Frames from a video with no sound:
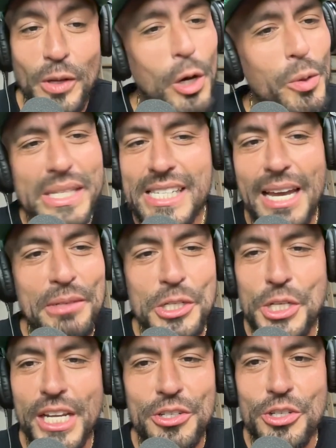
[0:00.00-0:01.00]
Always time
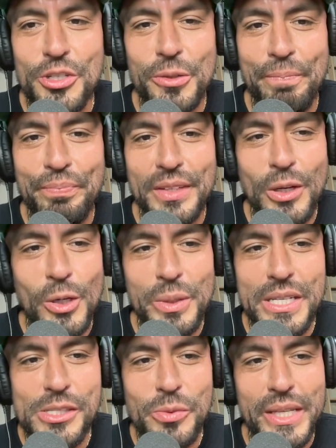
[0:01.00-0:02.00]
to change too.
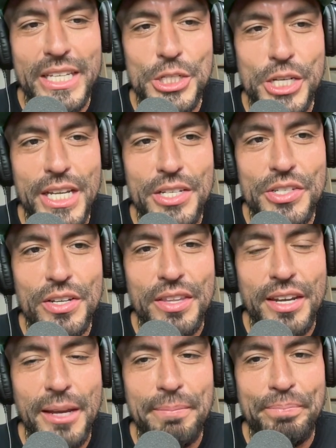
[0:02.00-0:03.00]
Always we can change
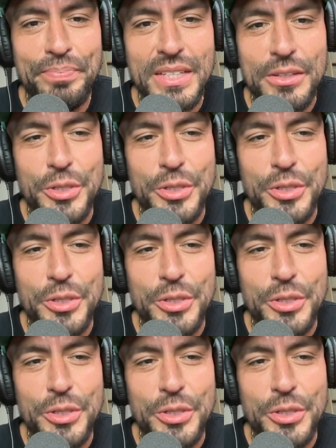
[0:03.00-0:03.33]
the name.